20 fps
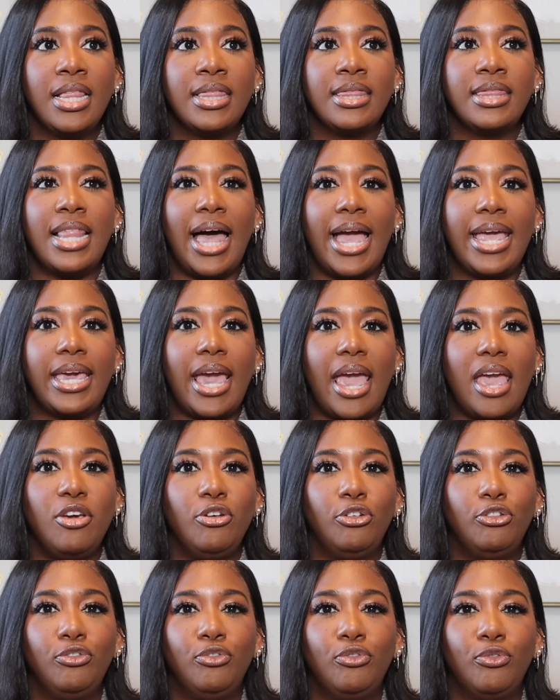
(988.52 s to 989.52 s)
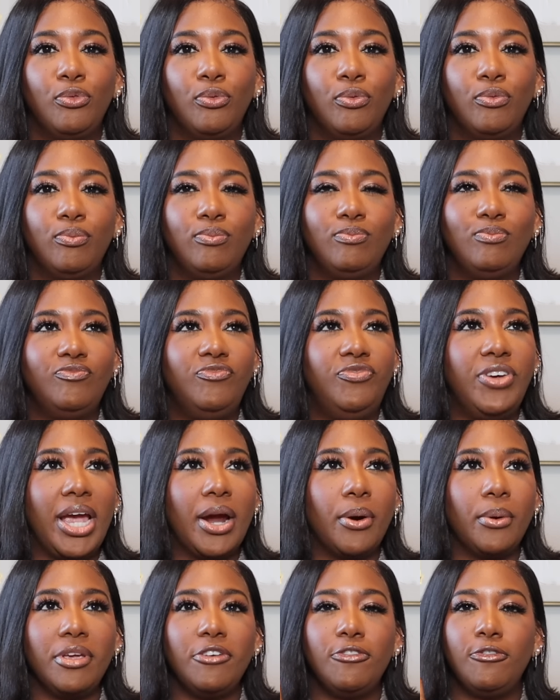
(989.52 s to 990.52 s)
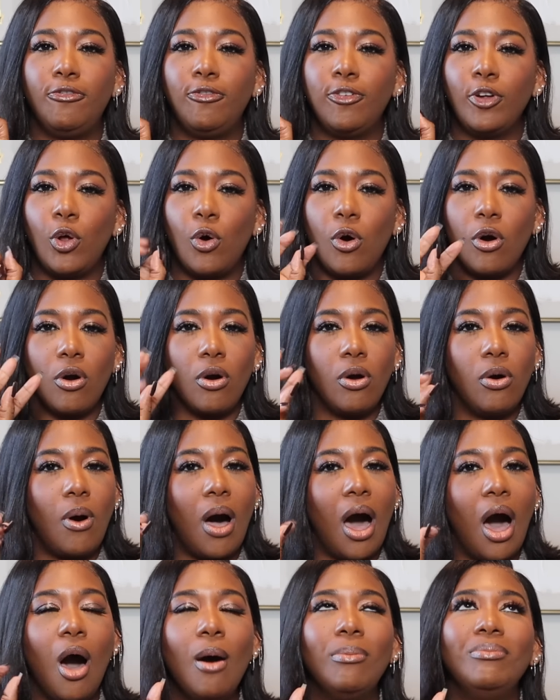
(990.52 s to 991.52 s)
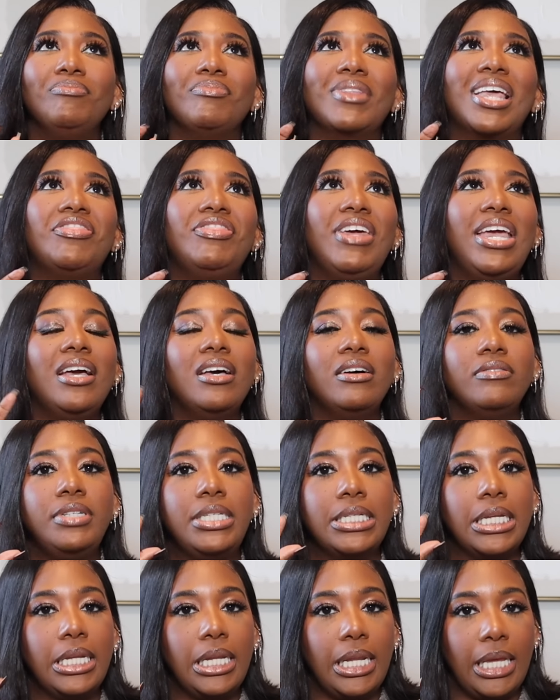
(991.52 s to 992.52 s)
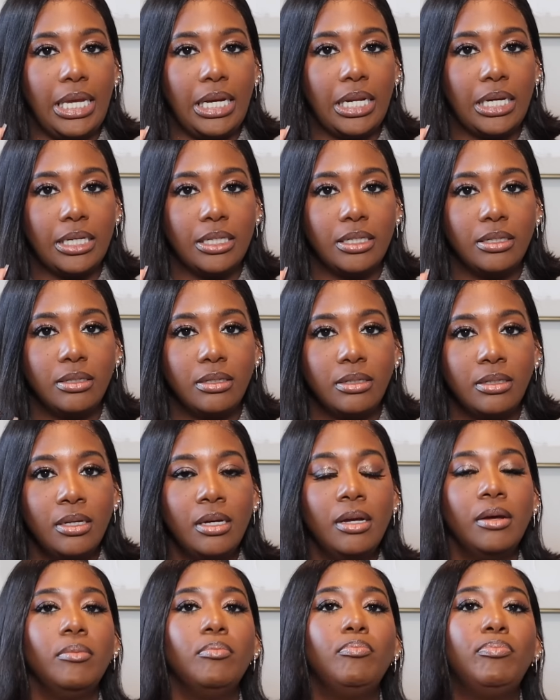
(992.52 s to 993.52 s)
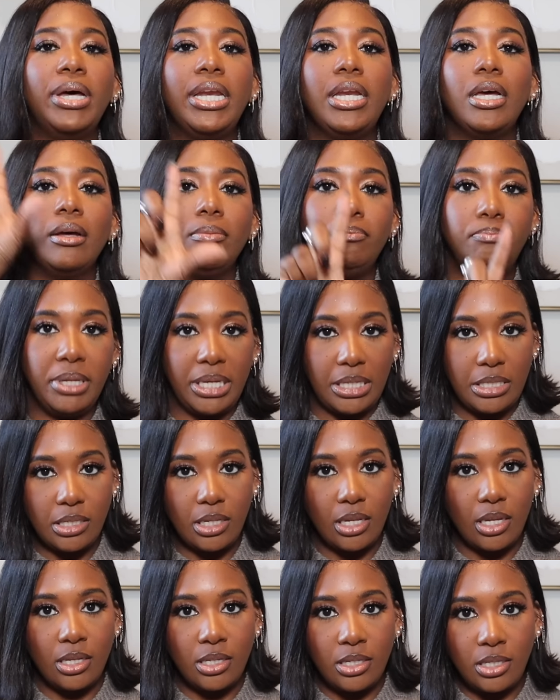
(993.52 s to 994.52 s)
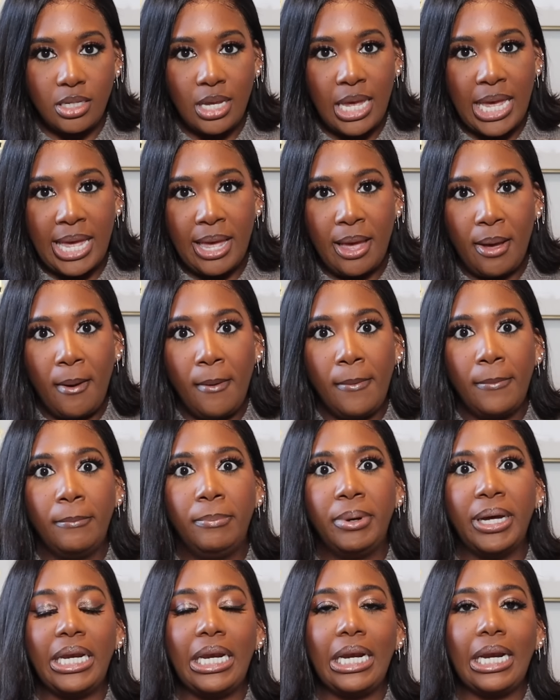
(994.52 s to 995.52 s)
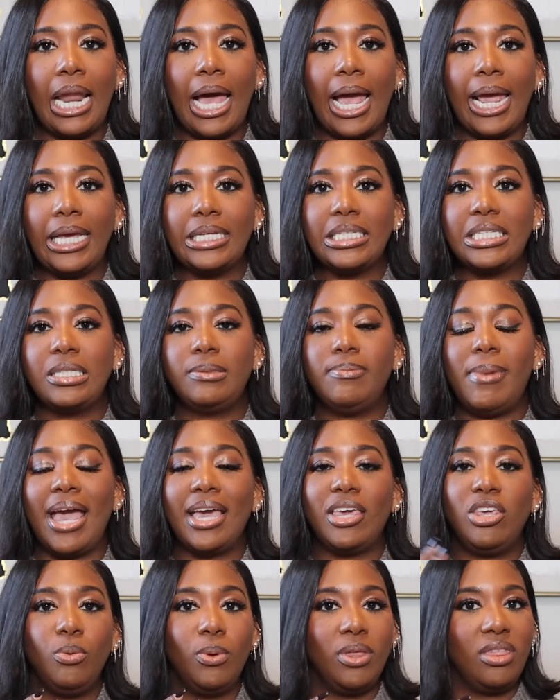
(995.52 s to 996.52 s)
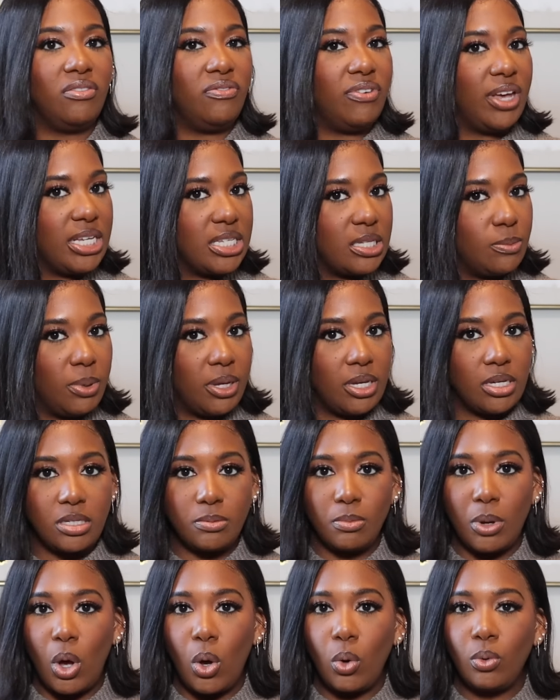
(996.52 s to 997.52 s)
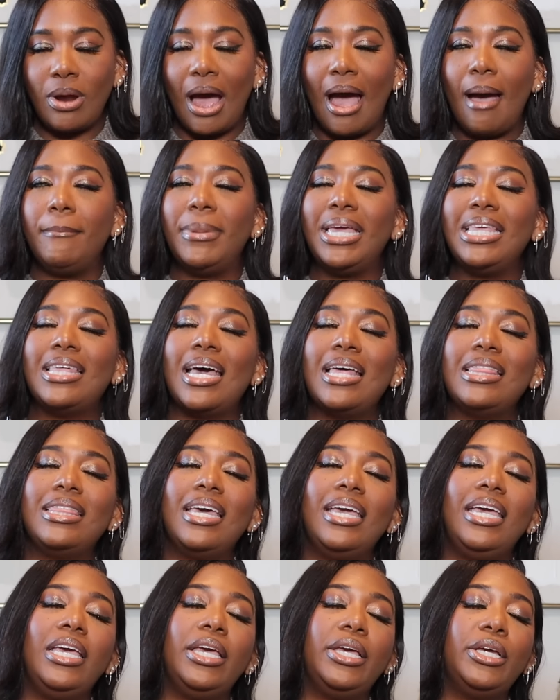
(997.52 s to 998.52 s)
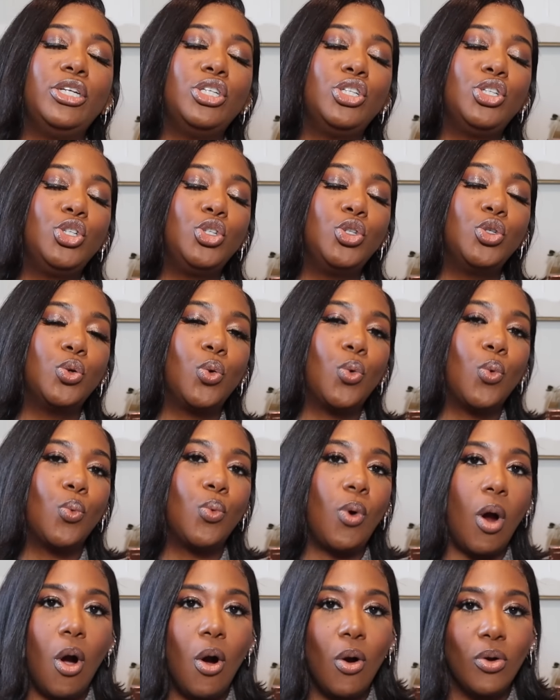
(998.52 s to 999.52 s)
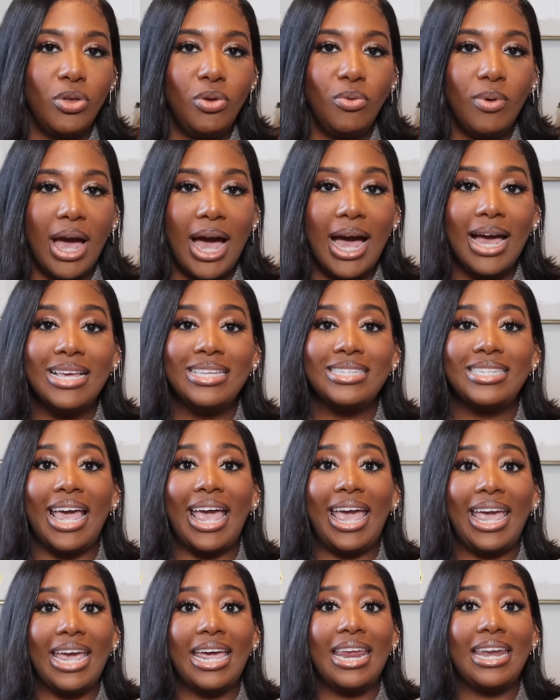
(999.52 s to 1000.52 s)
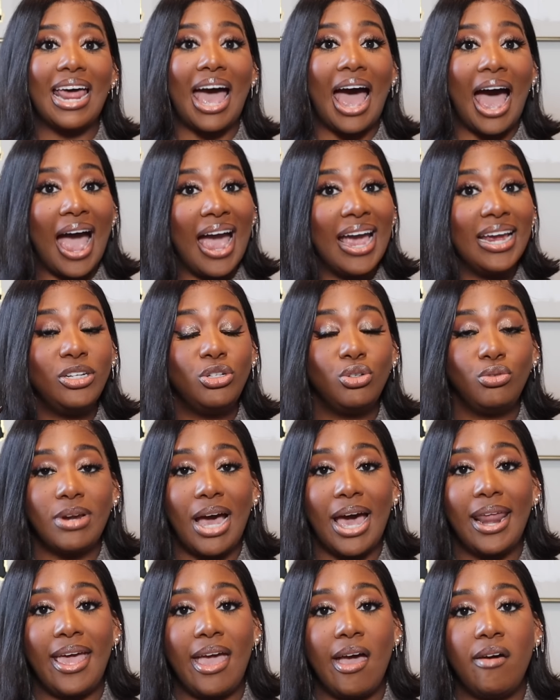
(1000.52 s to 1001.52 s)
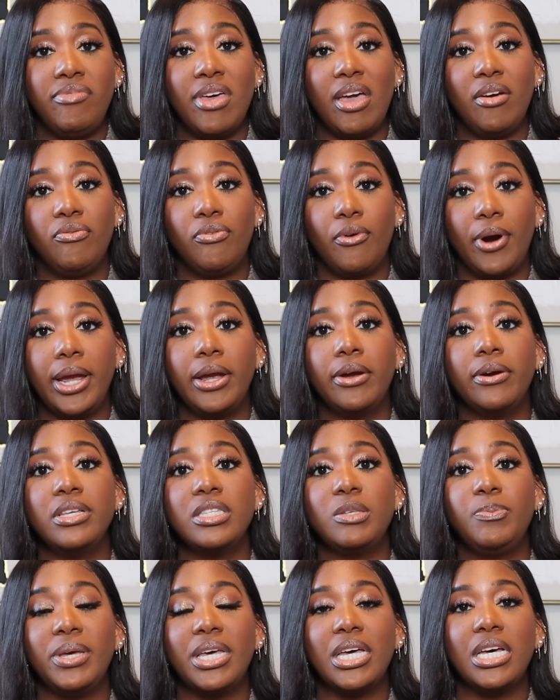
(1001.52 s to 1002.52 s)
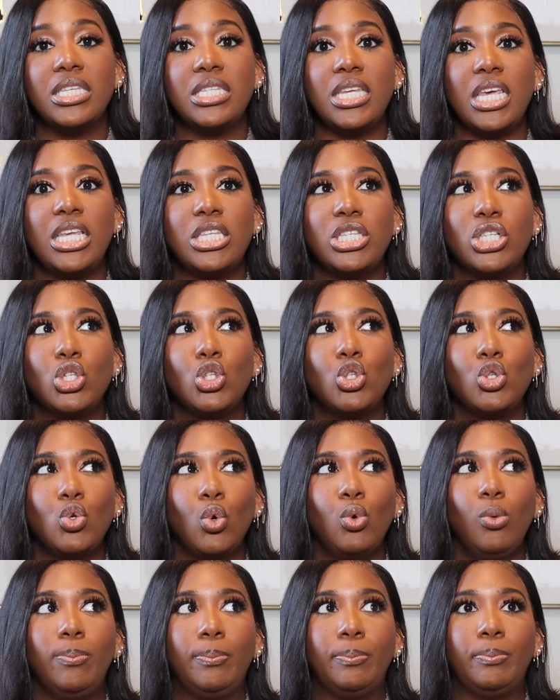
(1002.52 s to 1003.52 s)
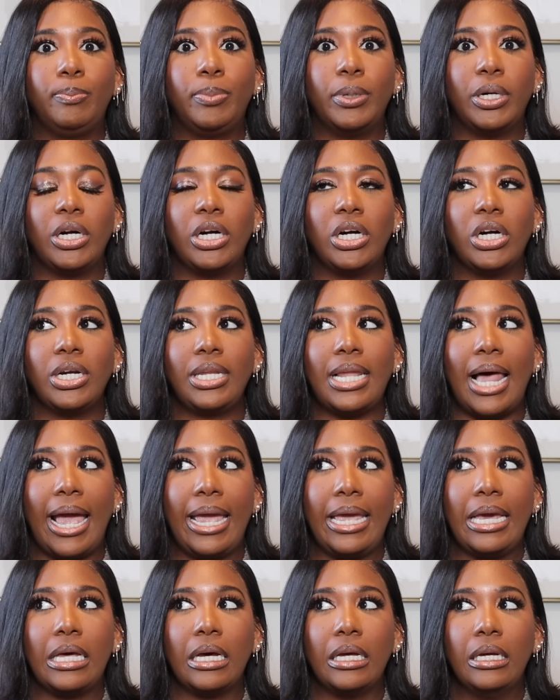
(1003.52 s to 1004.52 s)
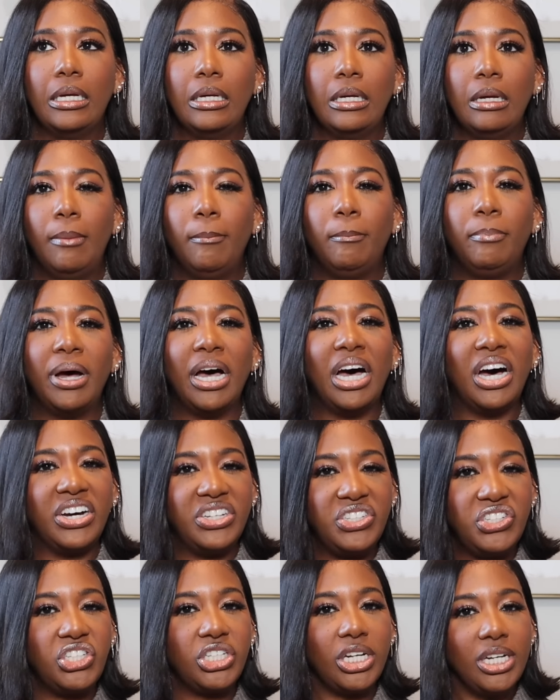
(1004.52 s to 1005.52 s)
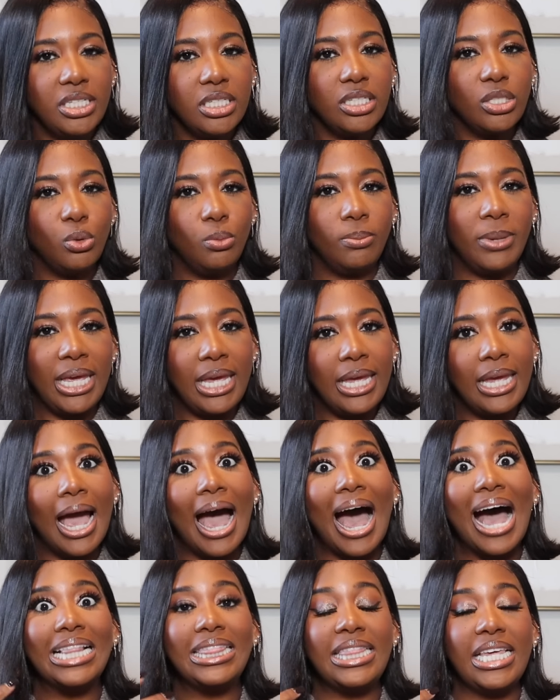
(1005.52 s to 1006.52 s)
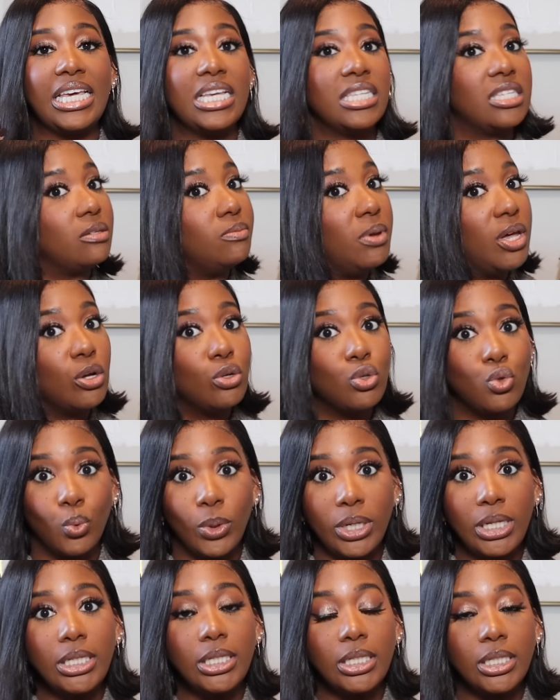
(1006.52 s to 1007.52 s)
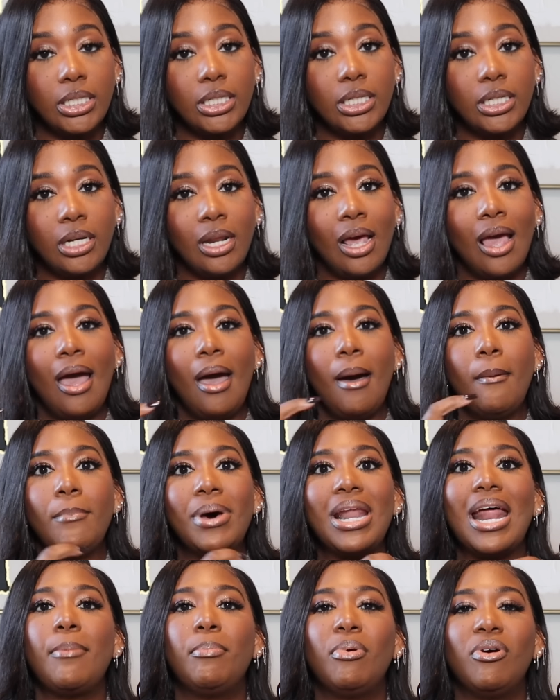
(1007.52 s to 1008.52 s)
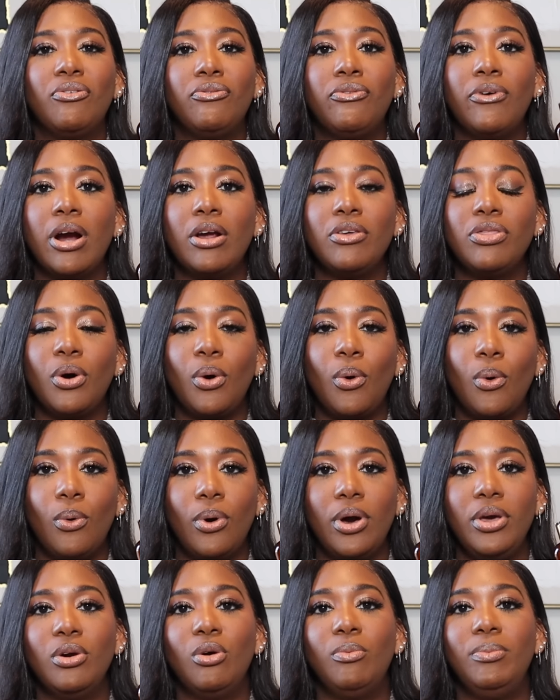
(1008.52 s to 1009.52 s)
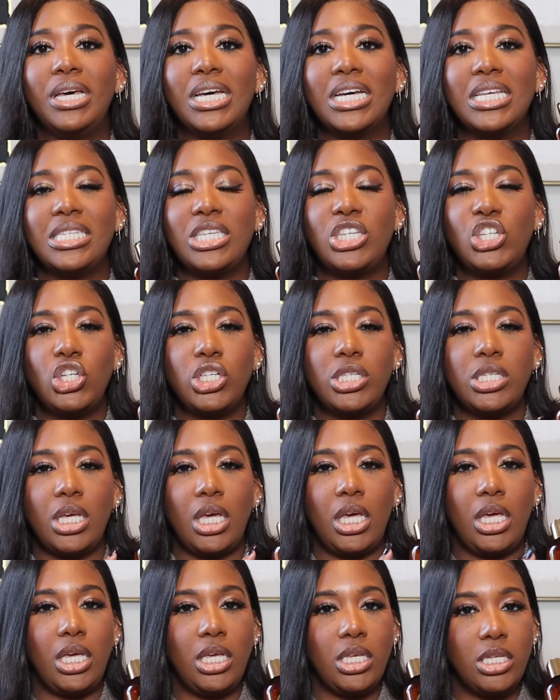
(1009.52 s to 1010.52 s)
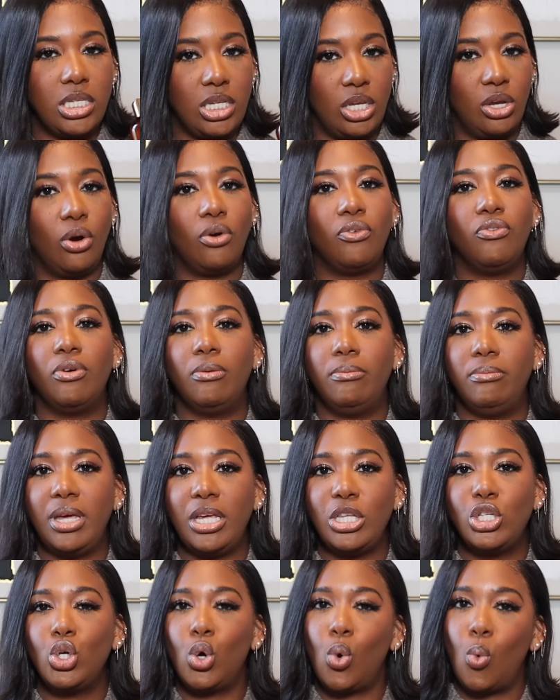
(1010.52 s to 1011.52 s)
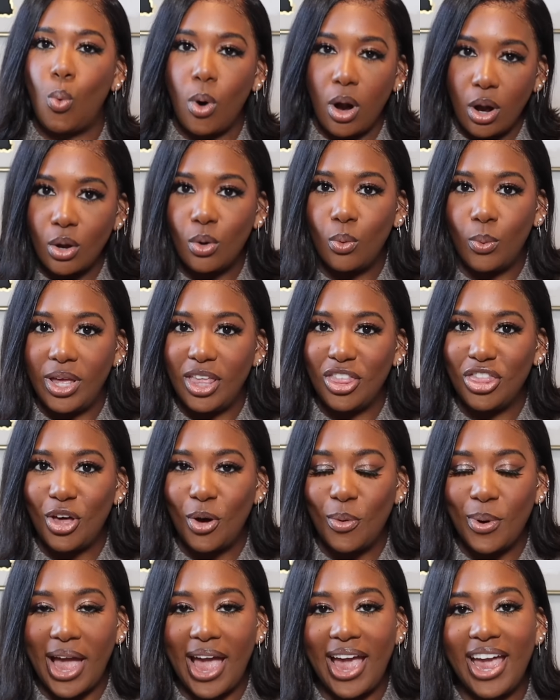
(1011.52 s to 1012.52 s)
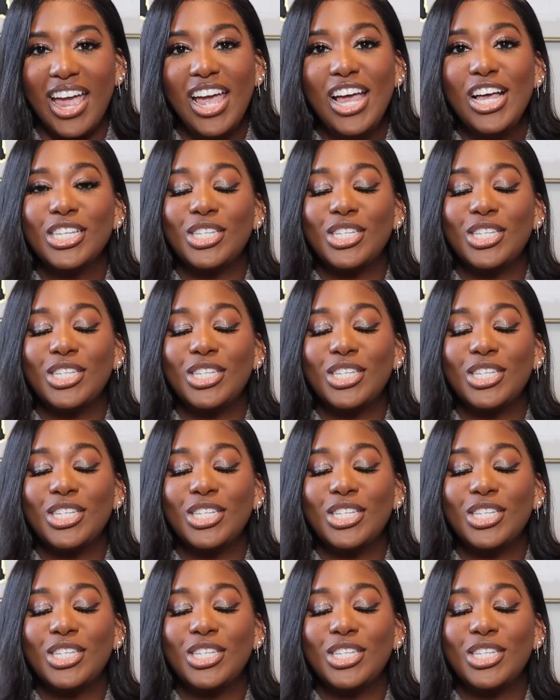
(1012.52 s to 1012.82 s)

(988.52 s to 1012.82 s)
like a very floral. I'll think of Delina, but hibiscus, but like smack you in the face beast mode. I mean, that thing is strong, you guys. And I do not have that fragrance because it's super like pungent to me. I think it smells really good, but I prefer the oil because it's just easier for me to work with. Okay.